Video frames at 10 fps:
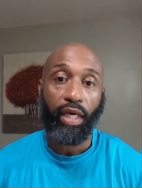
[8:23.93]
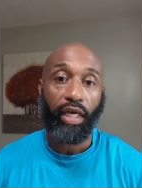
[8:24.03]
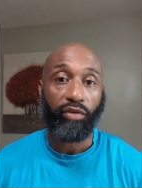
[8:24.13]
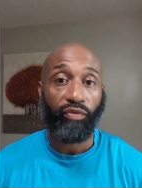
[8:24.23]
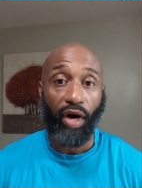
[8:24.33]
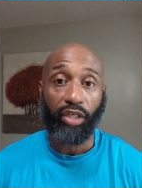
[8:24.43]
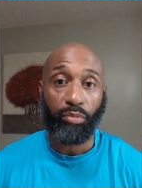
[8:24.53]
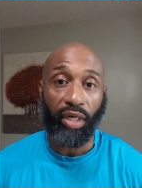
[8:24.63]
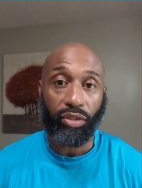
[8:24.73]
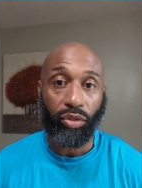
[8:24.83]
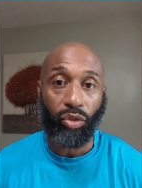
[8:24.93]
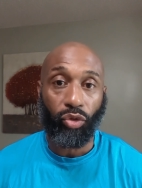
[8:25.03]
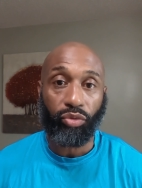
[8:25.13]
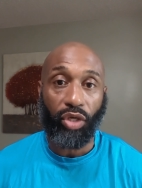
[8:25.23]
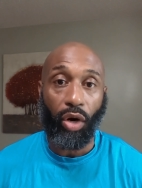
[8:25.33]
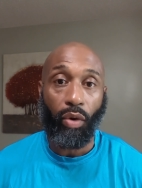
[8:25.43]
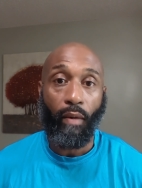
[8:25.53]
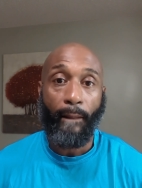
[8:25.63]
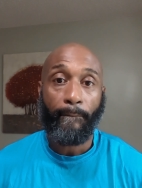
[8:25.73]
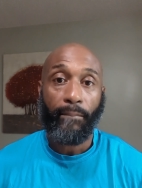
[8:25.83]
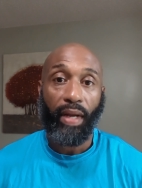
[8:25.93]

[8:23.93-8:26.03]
As far as muscle groups go,